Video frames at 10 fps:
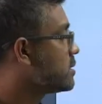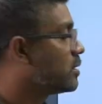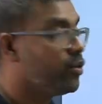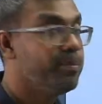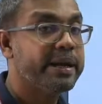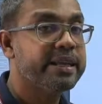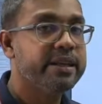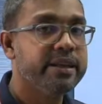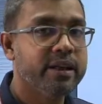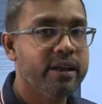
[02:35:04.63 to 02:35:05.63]
of
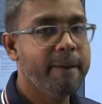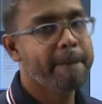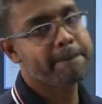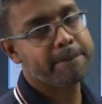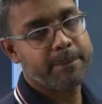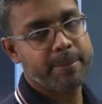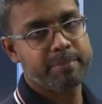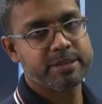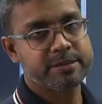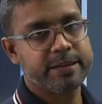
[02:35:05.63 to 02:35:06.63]
material
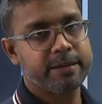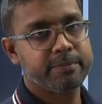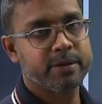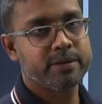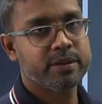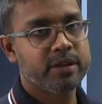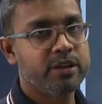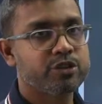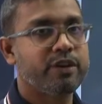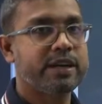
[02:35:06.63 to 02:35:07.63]
misstatement.
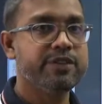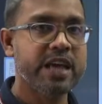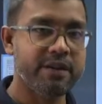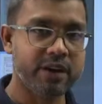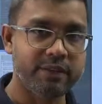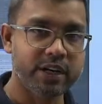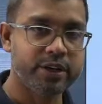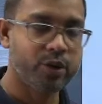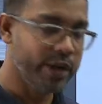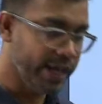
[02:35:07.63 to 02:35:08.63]
So what we have covered
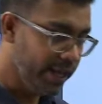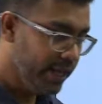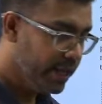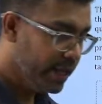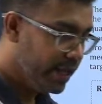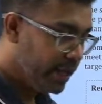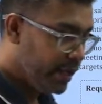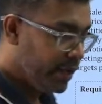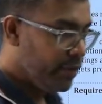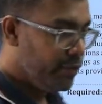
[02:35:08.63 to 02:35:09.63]
today,
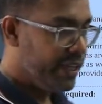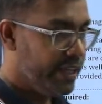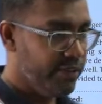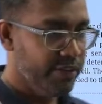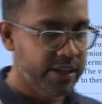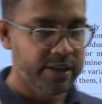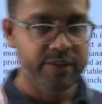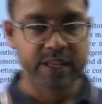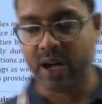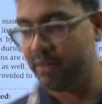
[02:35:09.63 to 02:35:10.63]
we
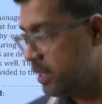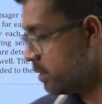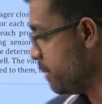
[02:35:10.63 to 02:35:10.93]
covered